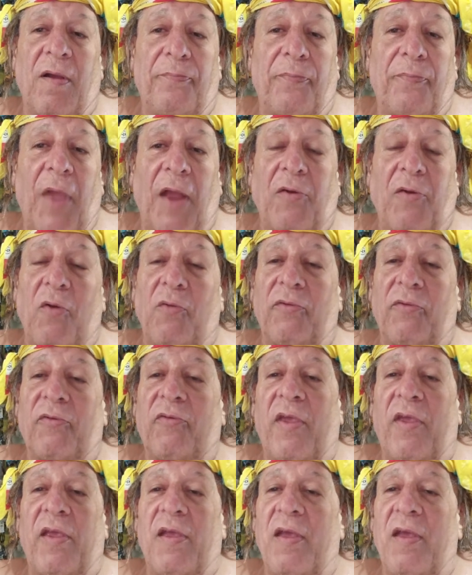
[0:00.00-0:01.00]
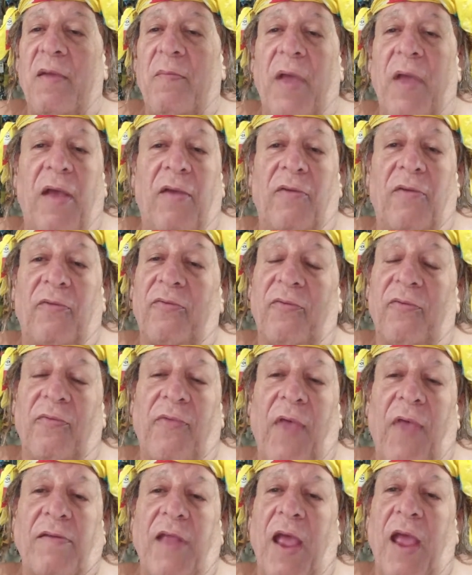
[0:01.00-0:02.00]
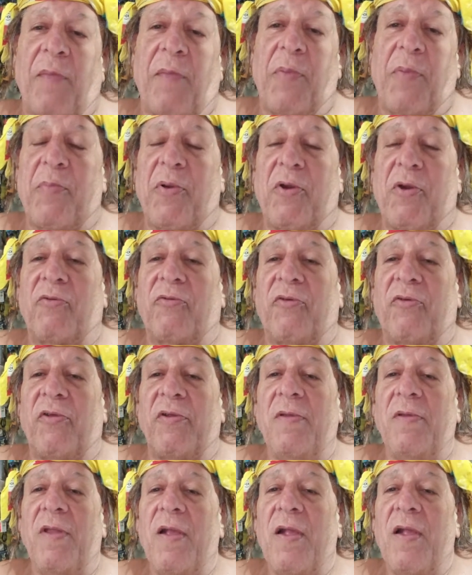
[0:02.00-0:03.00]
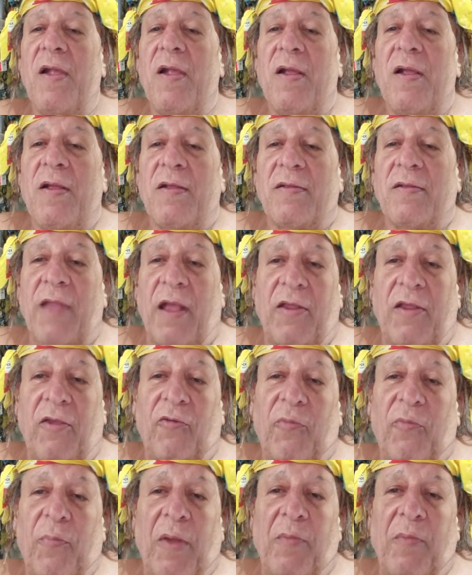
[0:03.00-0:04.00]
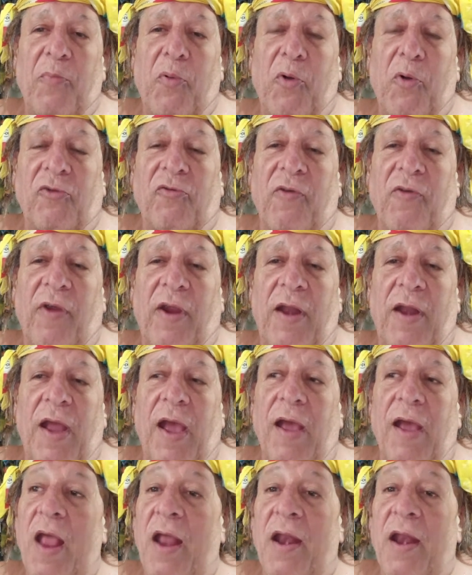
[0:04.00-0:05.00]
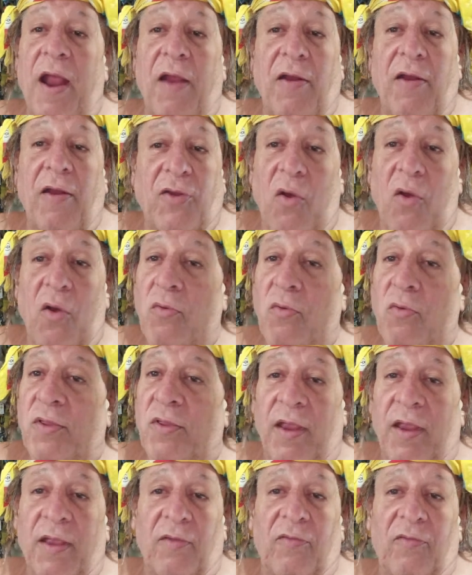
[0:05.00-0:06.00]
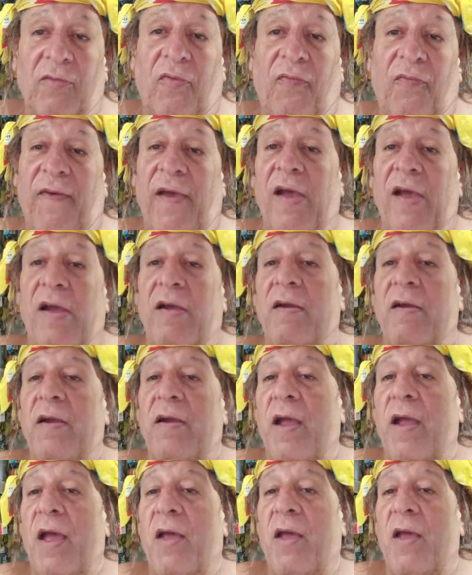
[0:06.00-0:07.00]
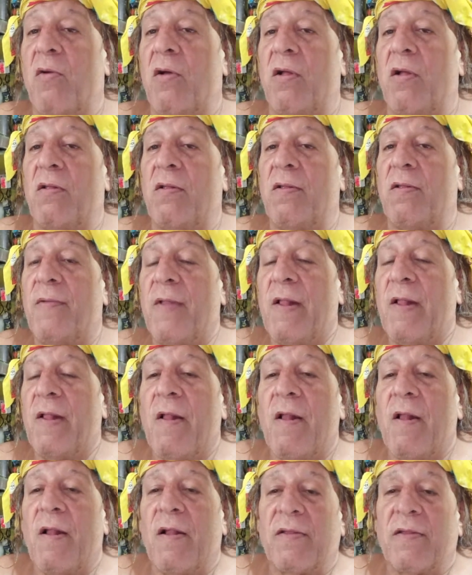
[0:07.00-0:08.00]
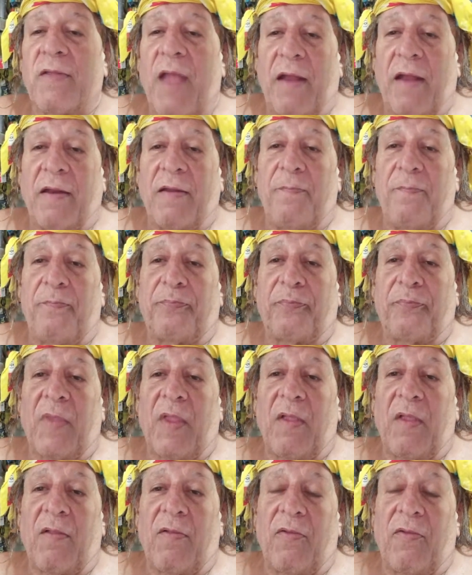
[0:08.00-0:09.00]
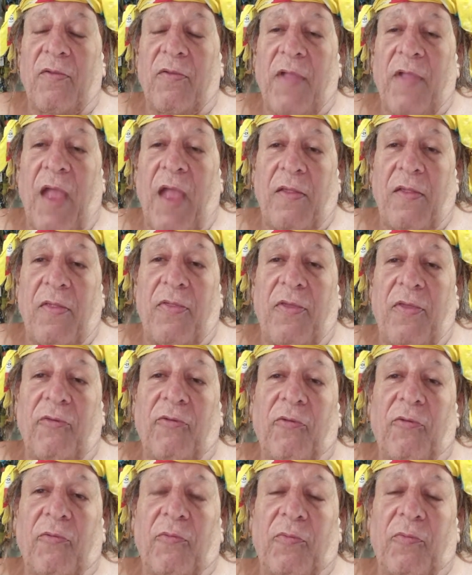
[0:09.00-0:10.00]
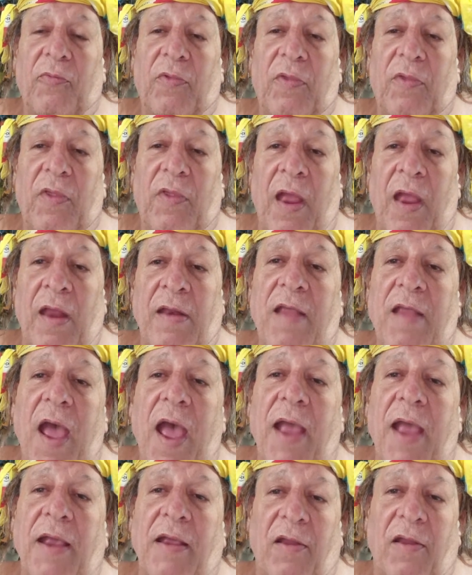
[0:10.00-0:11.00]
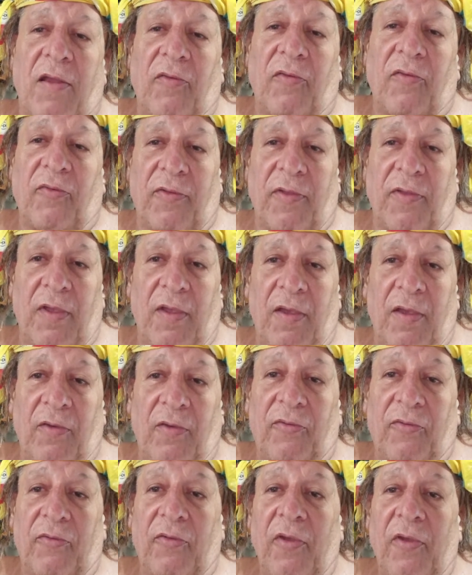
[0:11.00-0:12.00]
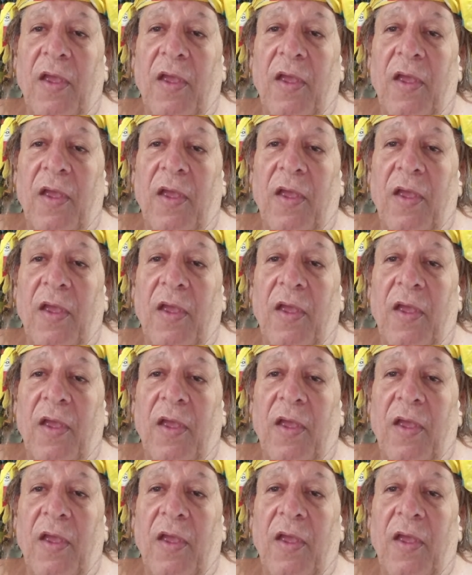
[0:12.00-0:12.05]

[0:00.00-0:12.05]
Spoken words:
I don't see him as that type of person that he's been portrayed at, and I don't think it's fair at all that this antagonist is